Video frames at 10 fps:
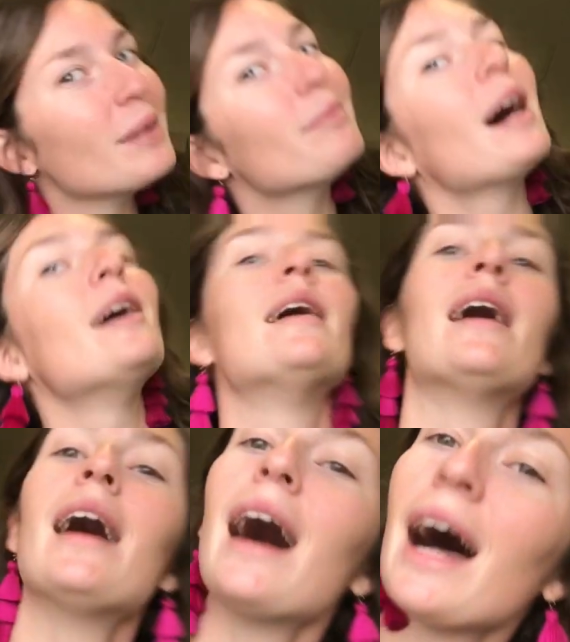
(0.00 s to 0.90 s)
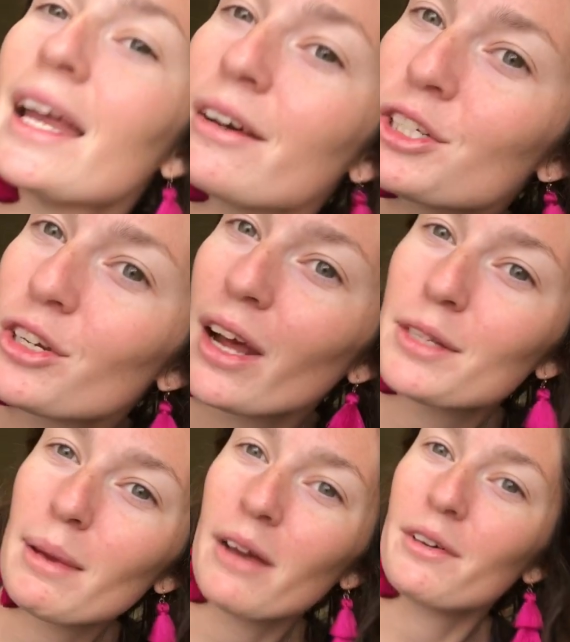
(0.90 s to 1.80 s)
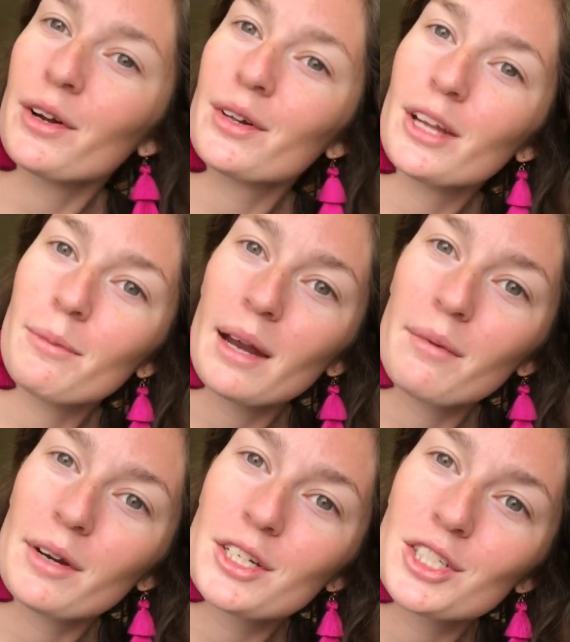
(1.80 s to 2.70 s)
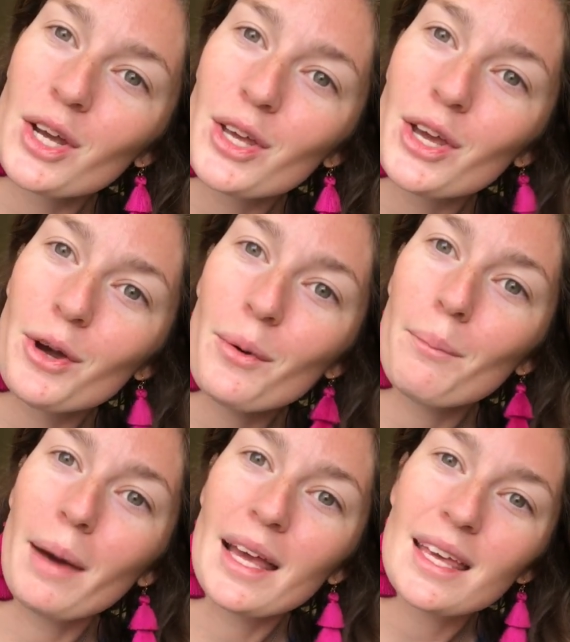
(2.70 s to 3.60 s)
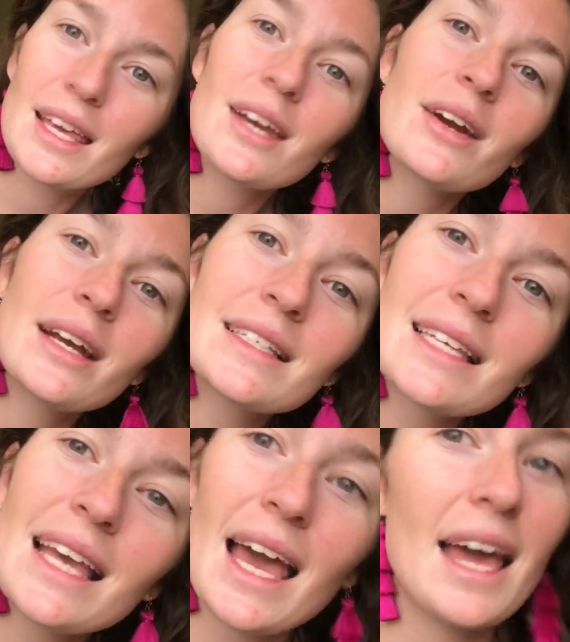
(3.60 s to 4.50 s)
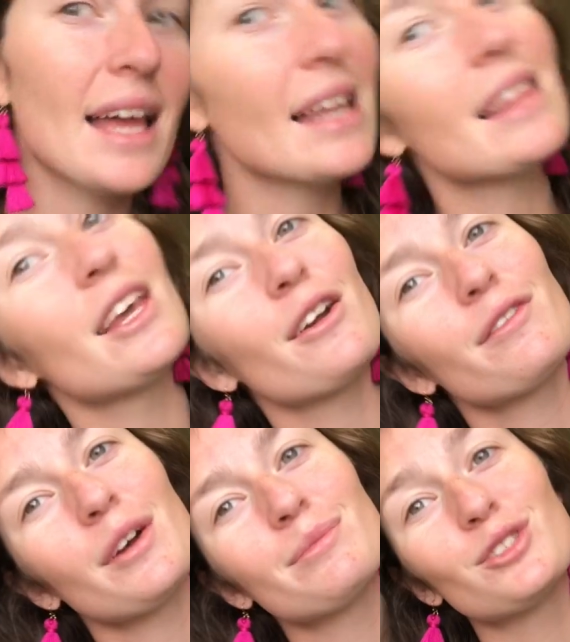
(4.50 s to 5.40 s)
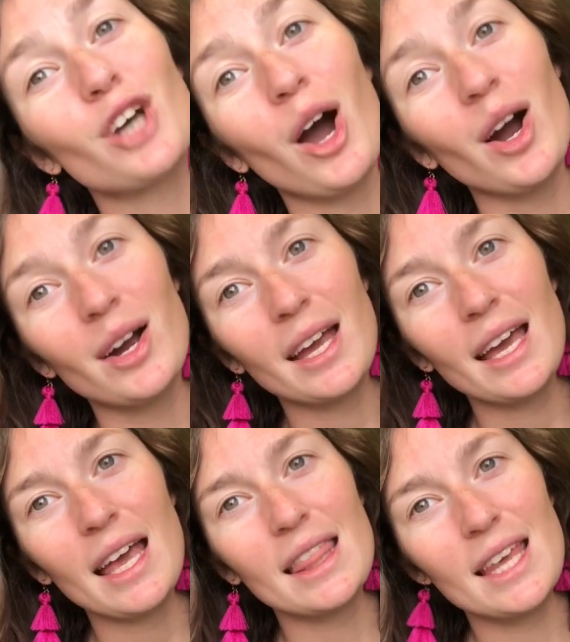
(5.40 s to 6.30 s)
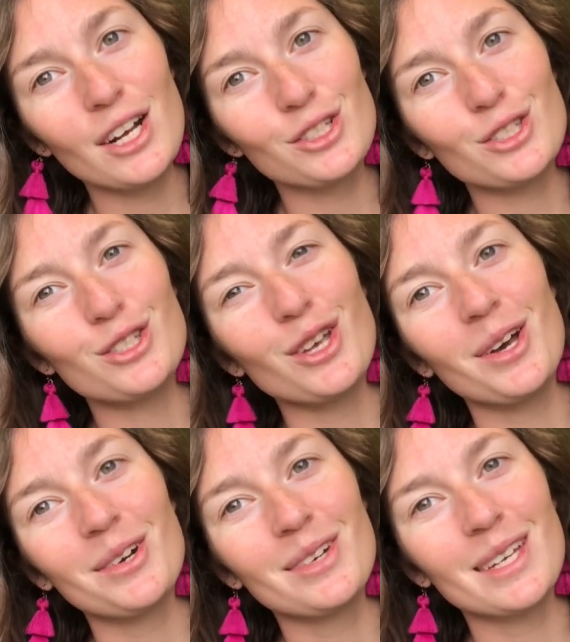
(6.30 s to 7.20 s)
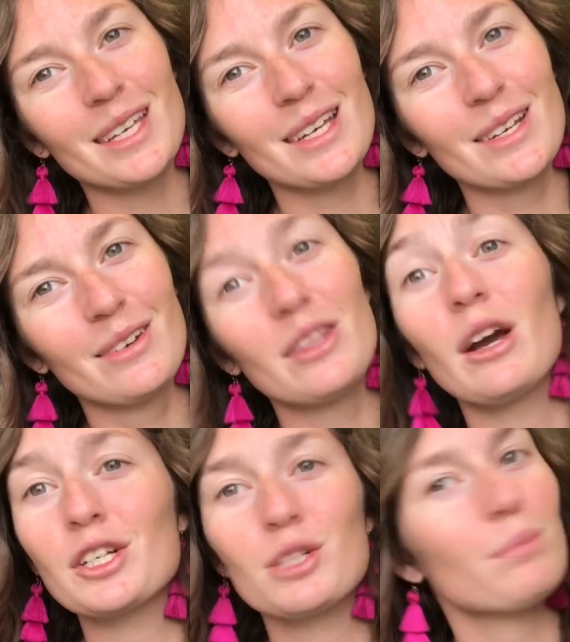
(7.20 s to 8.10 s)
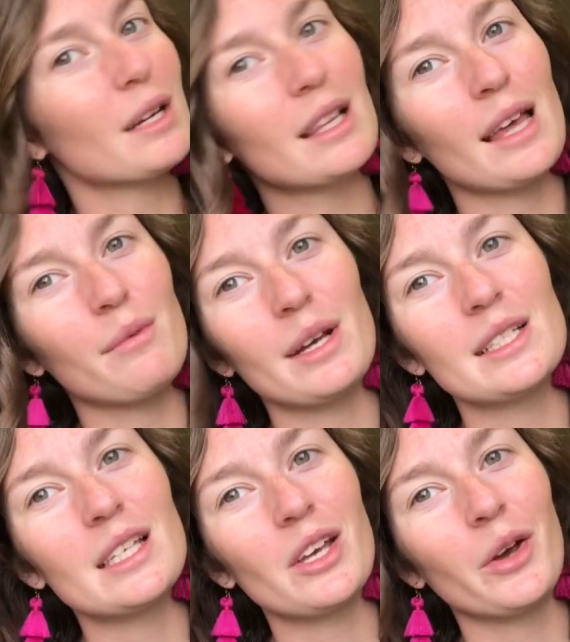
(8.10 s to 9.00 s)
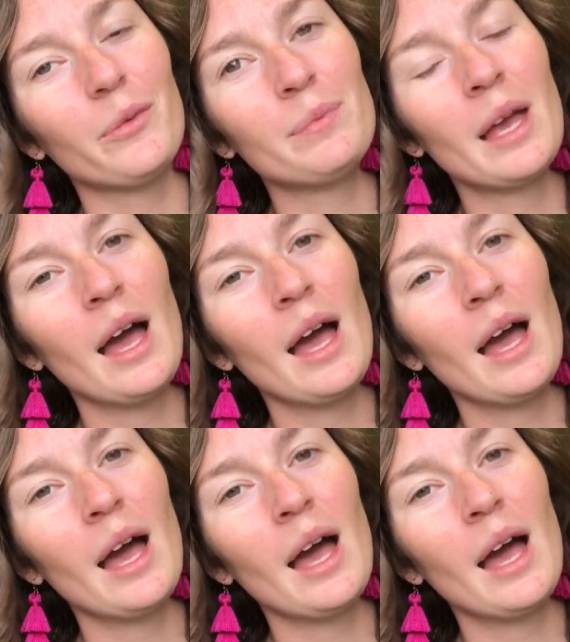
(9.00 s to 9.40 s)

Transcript: But I know I showed you guys my outfit earlier, but I wanted to show you my earrings again. They're from Target, and they're so cute. They're actually pretty lightweight too.